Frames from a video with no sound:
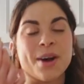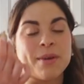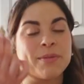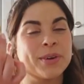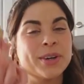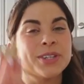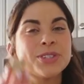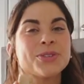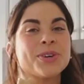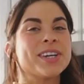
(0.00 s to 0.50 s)
I'm
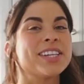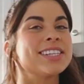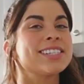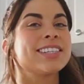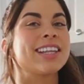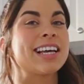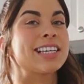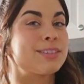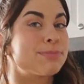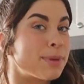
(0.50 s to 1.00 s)
gonna enjoy this
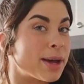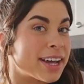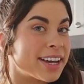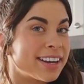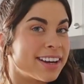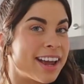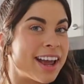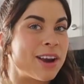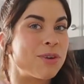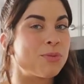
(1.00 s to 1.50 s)
last bite
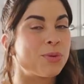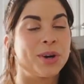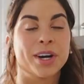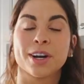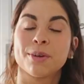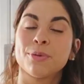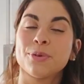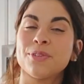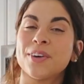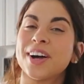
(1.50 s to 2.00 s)
and we're
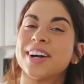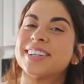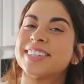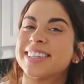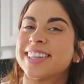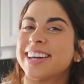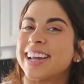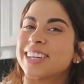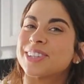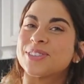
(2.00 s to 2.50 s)
gonna move on
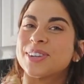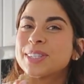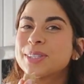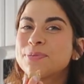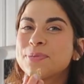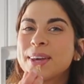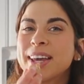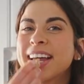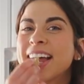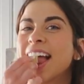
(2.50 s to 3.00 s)
to the next
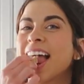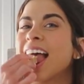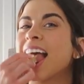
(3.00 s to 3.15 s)
recipe.